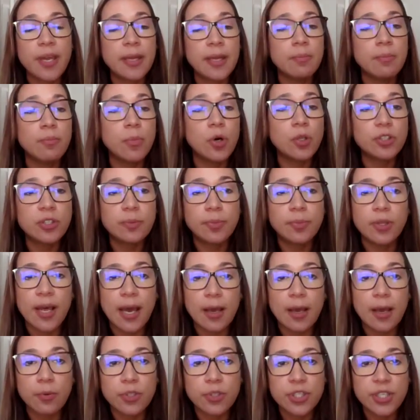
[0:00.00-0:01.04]
in multiple
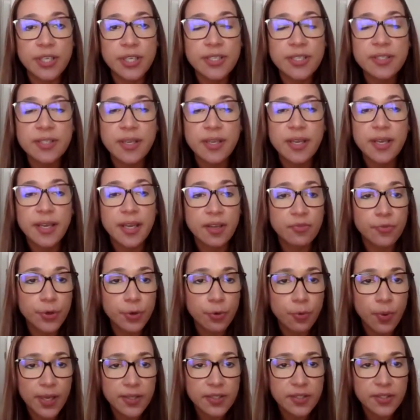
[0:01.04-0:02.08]
languages if
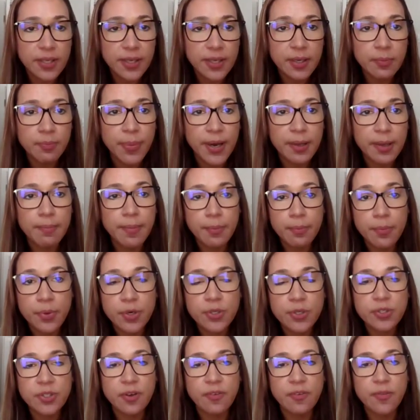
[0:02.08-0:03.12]
requested by
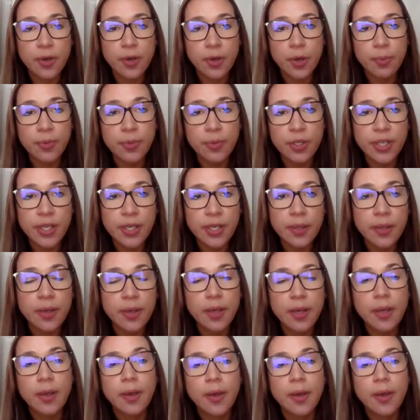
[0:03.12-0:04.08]
members of the community.